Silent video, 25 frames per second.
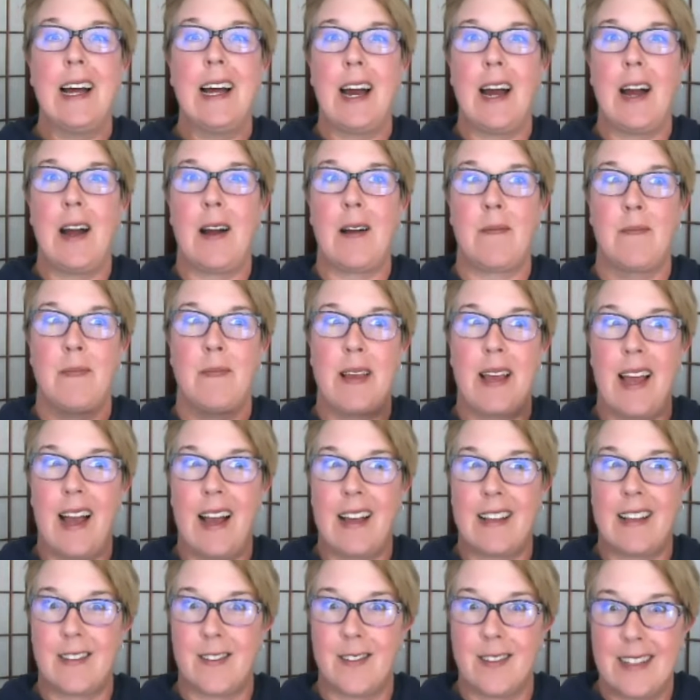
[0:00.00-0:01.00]
Um,
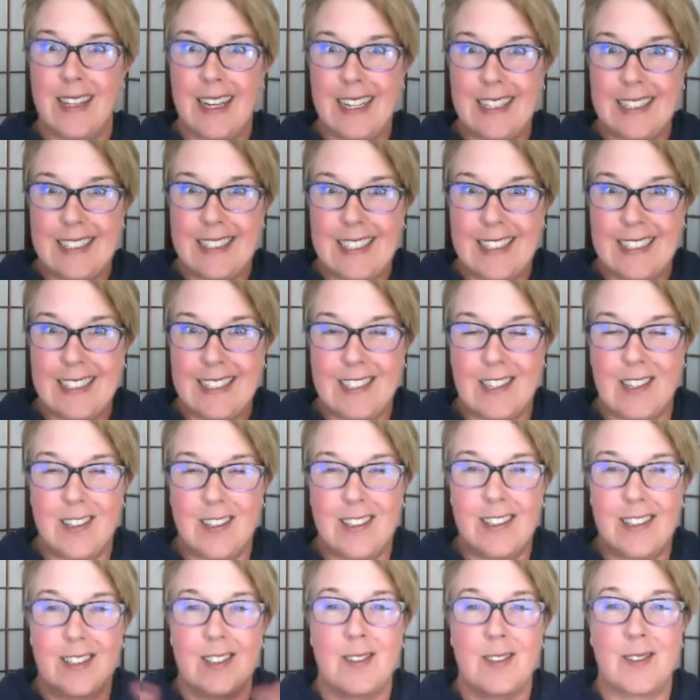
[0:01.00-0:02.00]
so let's get
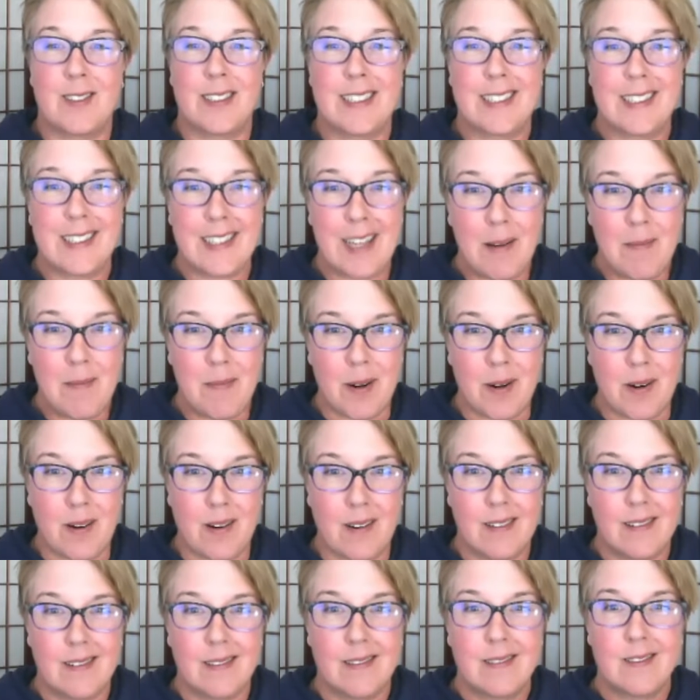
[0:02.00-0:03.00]
started. So
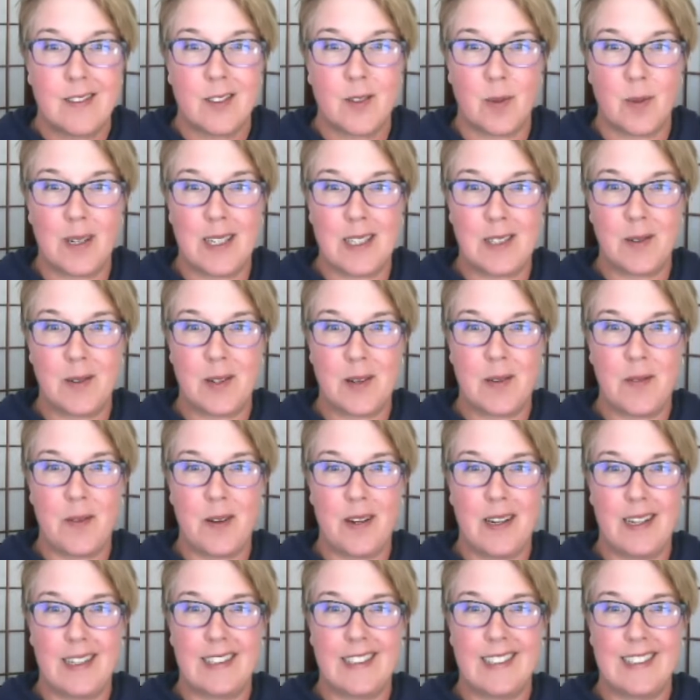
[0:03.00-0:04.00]
December
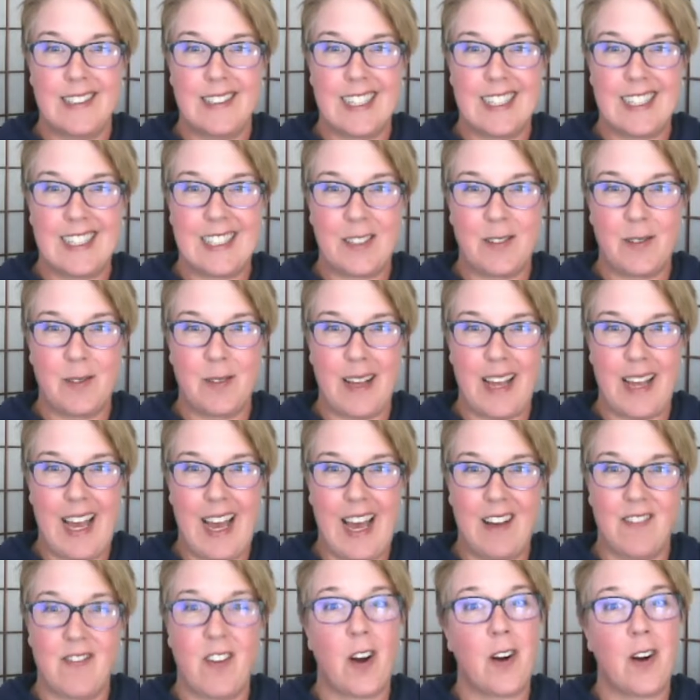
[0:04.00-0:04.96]
2021, let's see what we have.